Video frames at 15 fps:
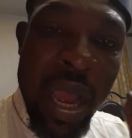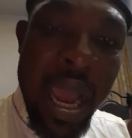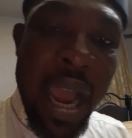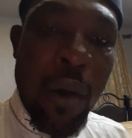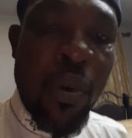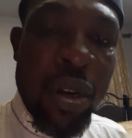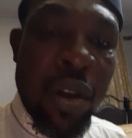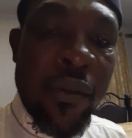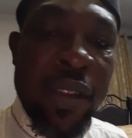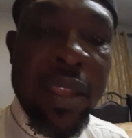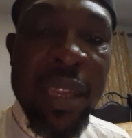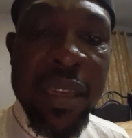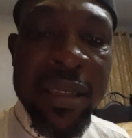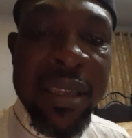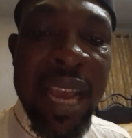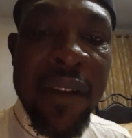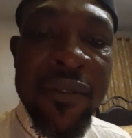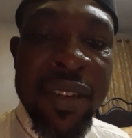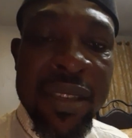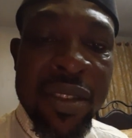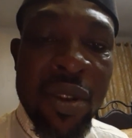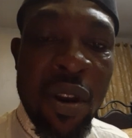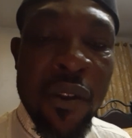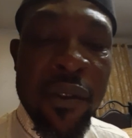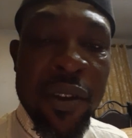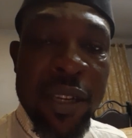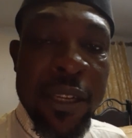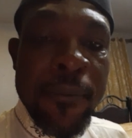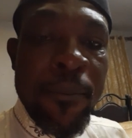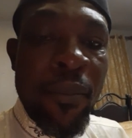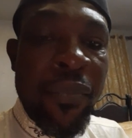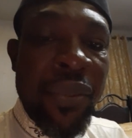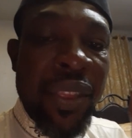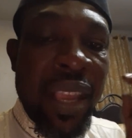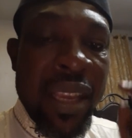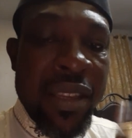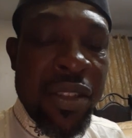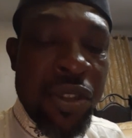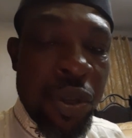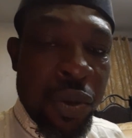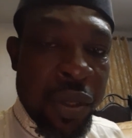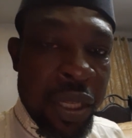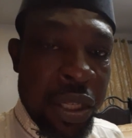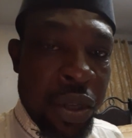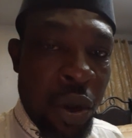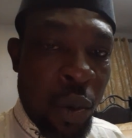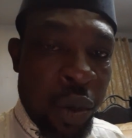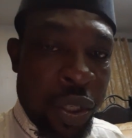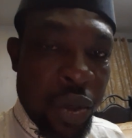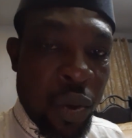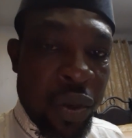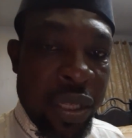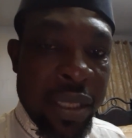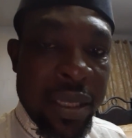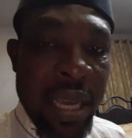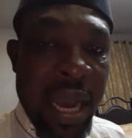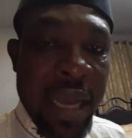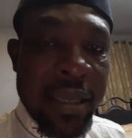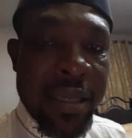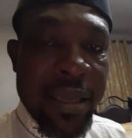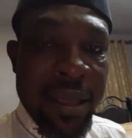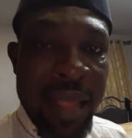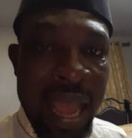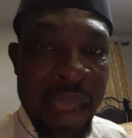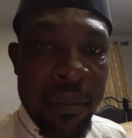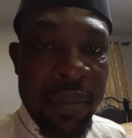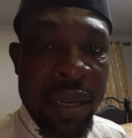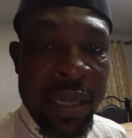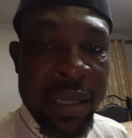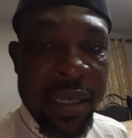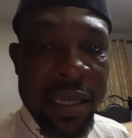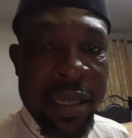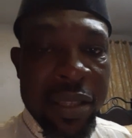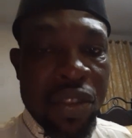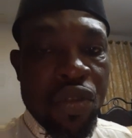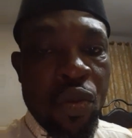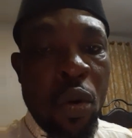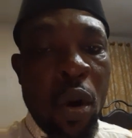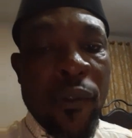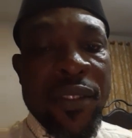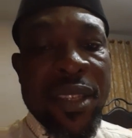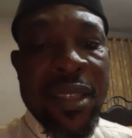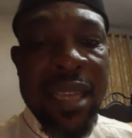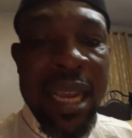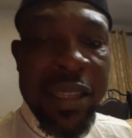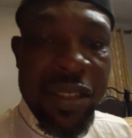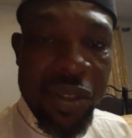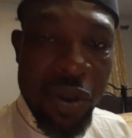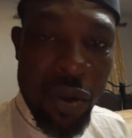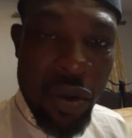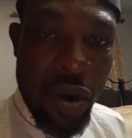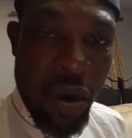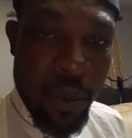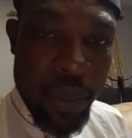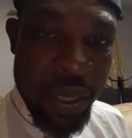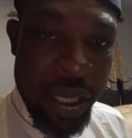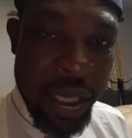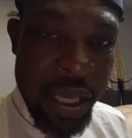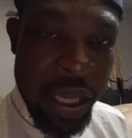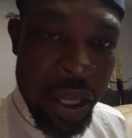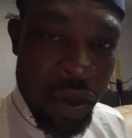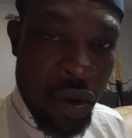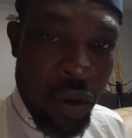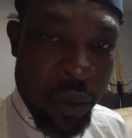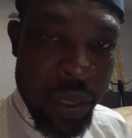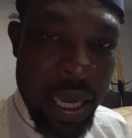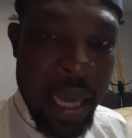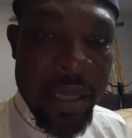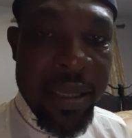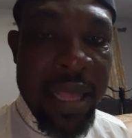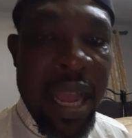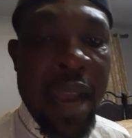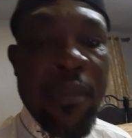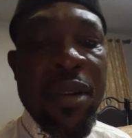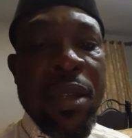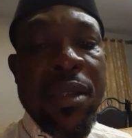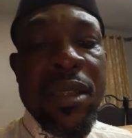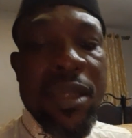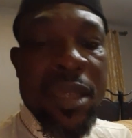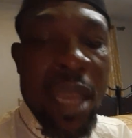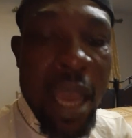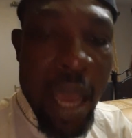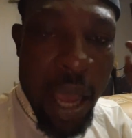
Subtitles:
And one of the things I've discovered is using your withholding tax liabilities to offset your company income tax liabilities.